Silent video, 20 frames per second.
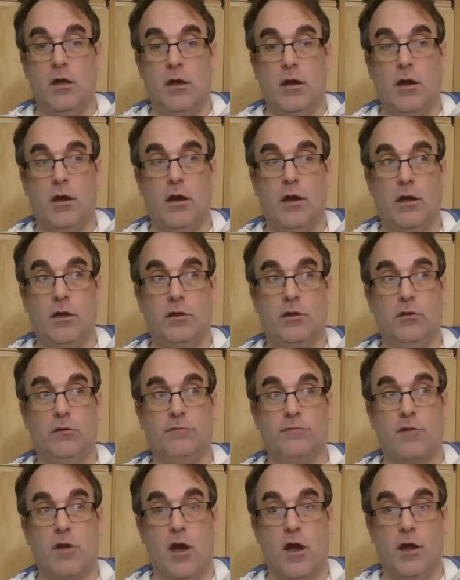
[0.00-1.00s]
Uh,
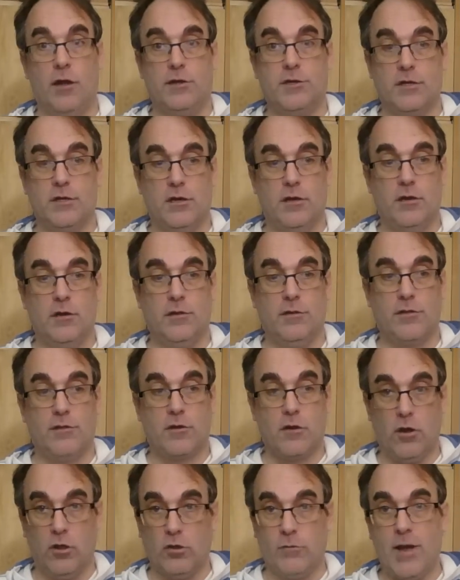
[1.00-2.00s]
you've got uh, the
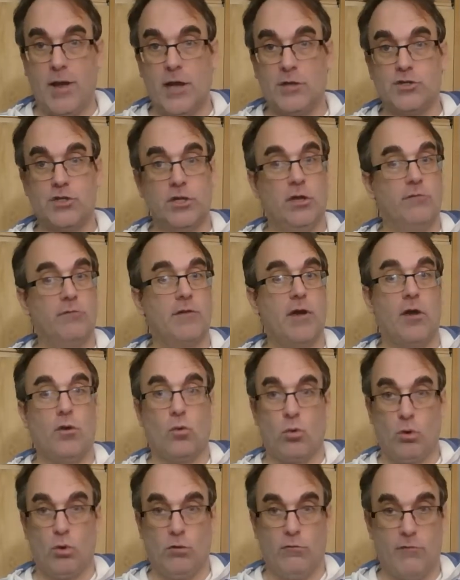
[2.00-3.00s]
color matching, you've got
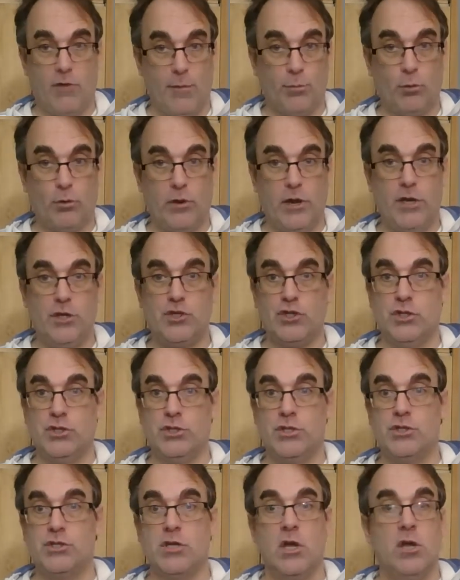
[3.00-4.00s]
order of
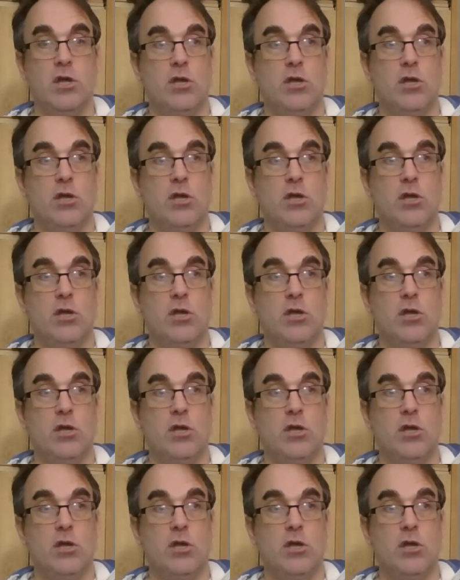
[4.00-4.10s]
operations,